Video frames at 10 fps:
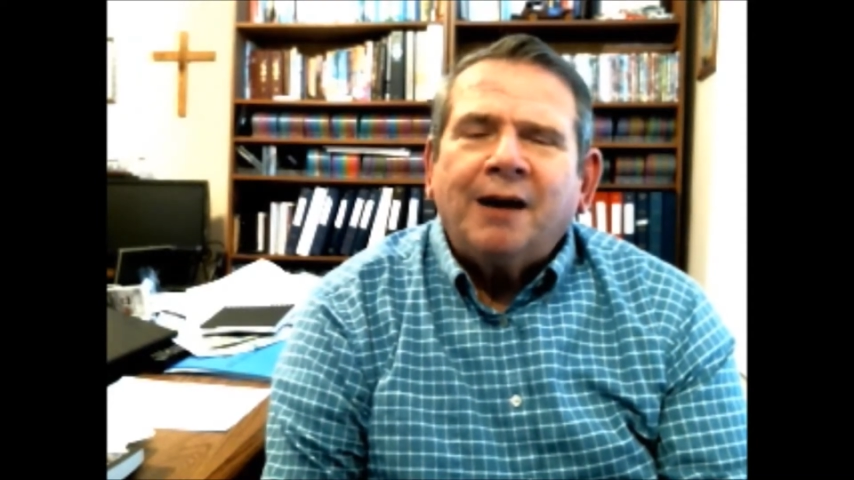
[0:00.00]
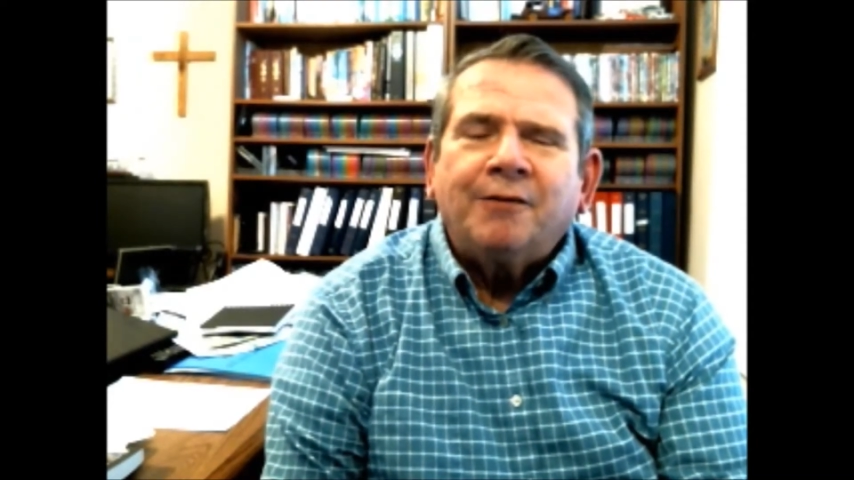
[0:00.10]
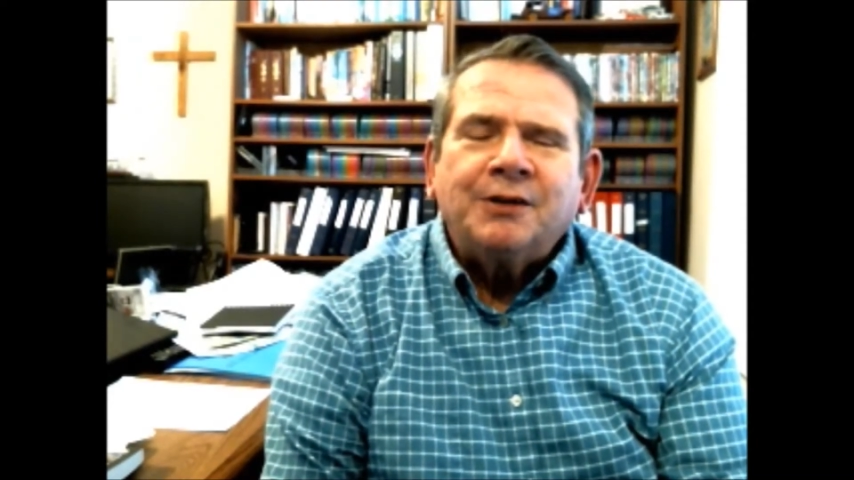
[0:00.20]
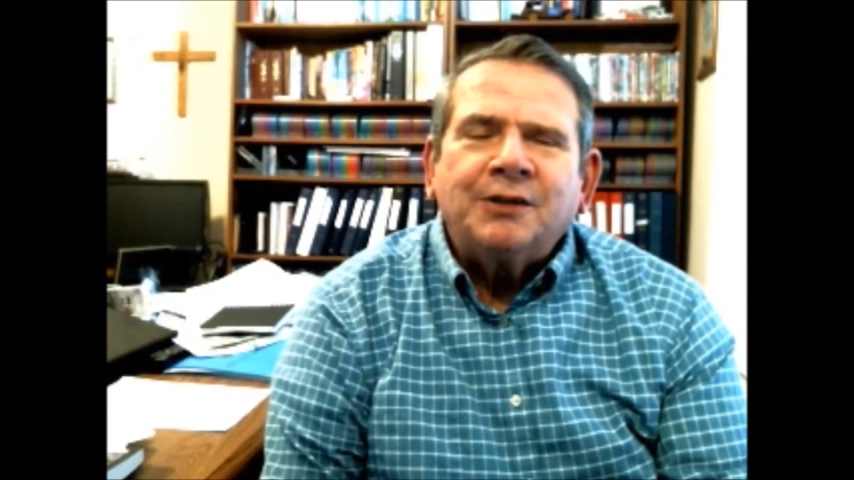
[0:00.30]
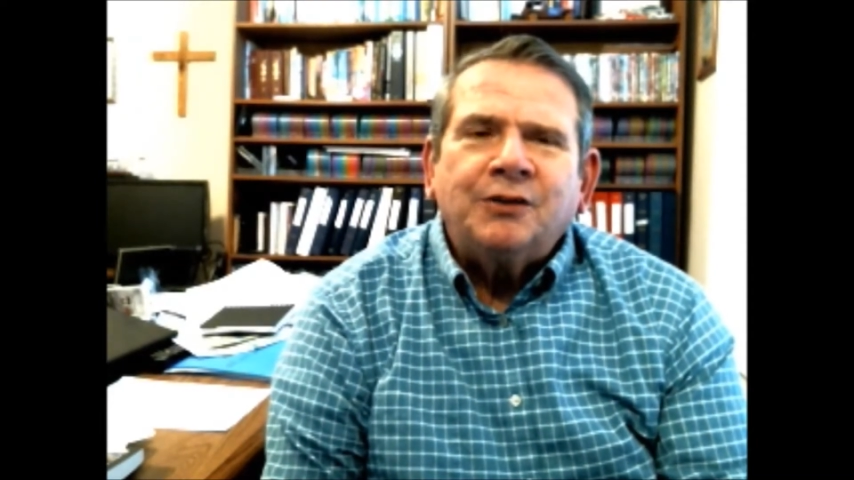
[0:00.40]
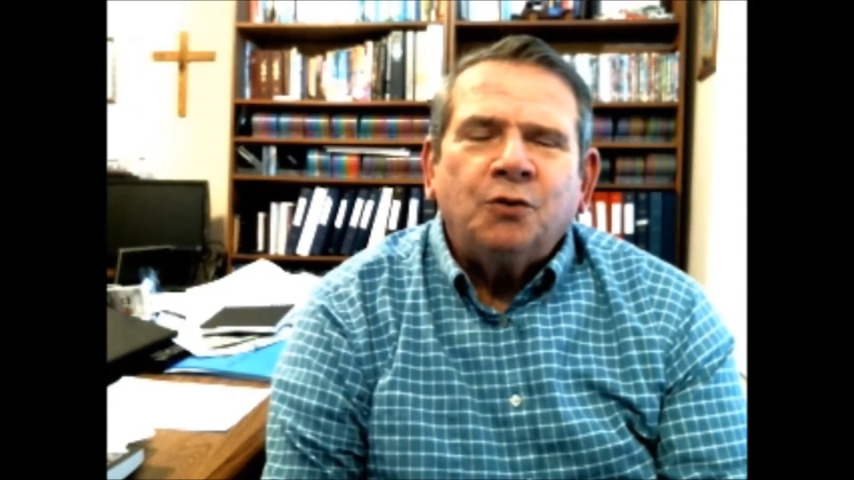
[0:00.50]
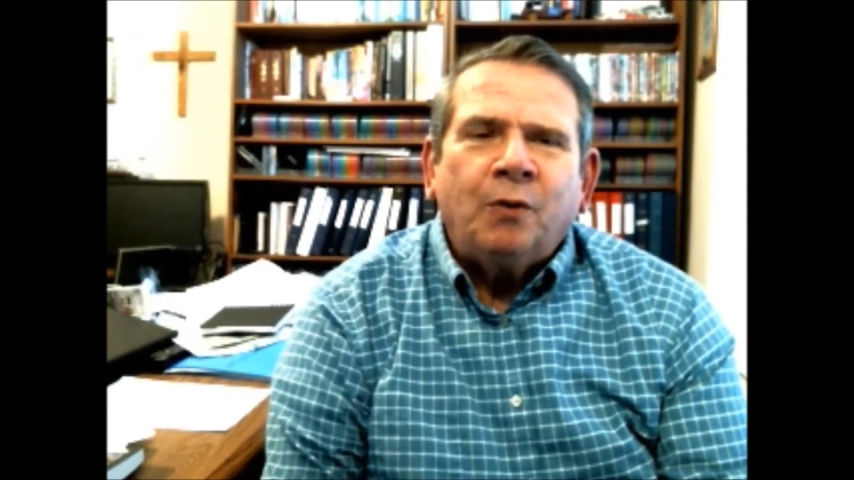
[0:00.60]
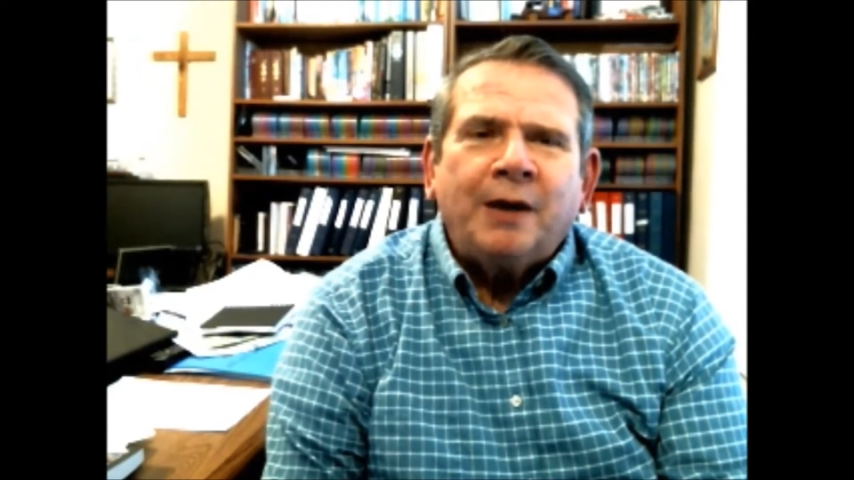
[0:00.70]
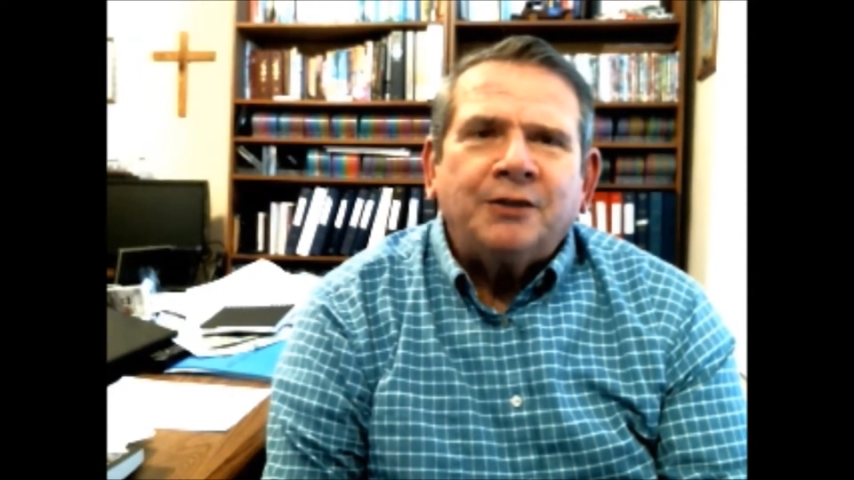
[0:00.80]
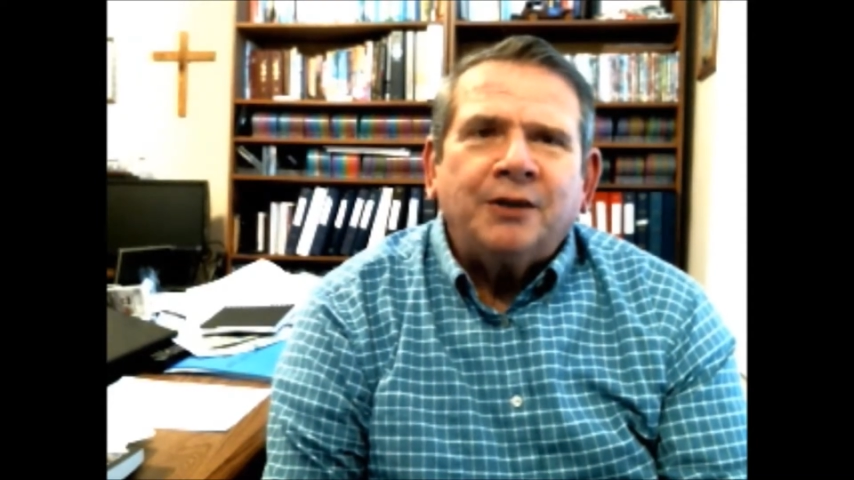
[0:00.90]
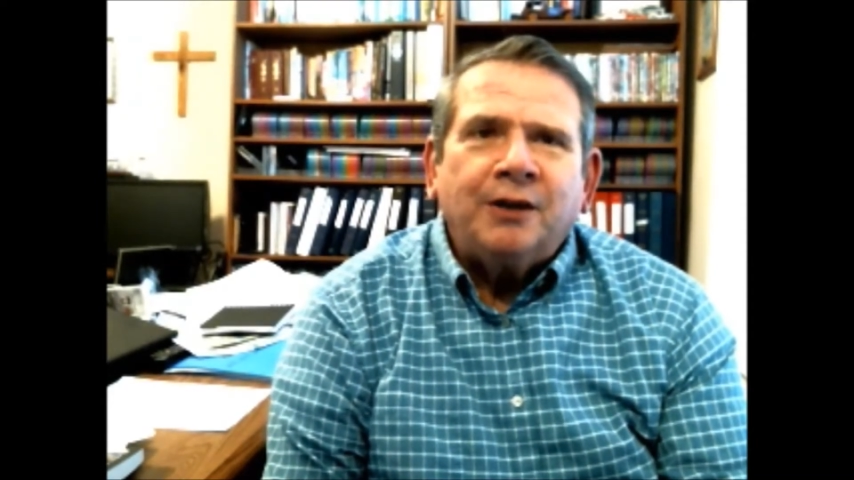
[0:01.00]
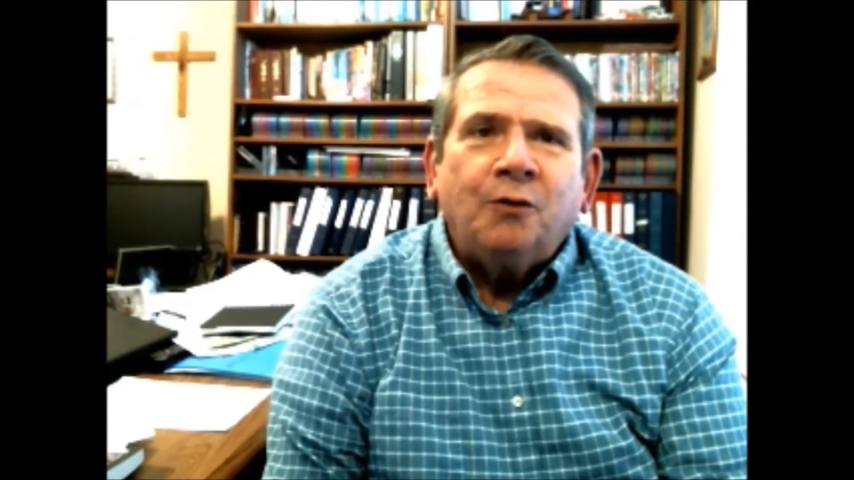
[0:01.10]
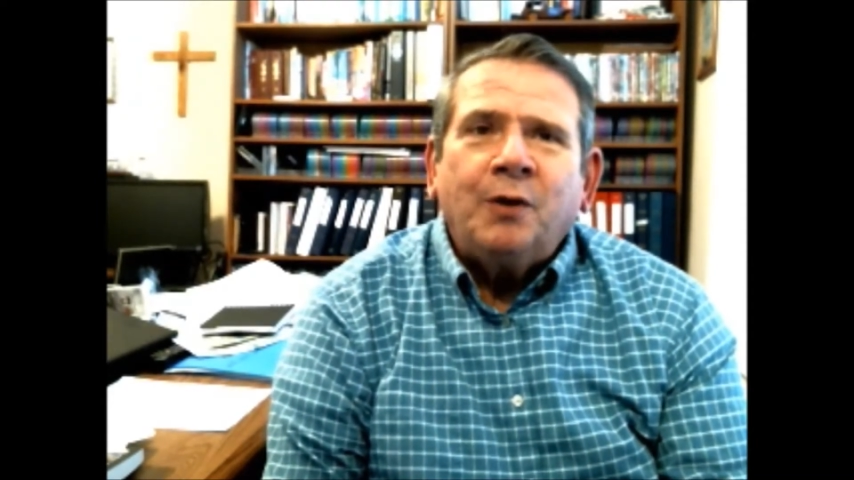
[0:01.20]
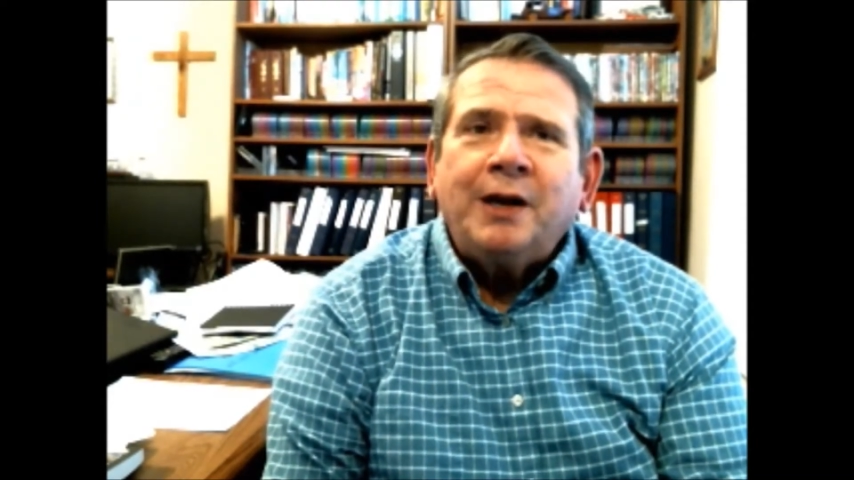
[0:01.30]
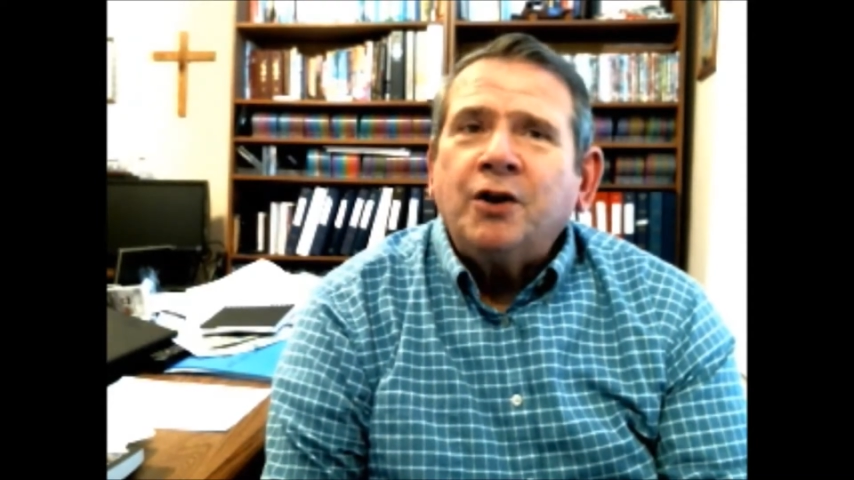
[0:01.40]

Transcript: every situation that we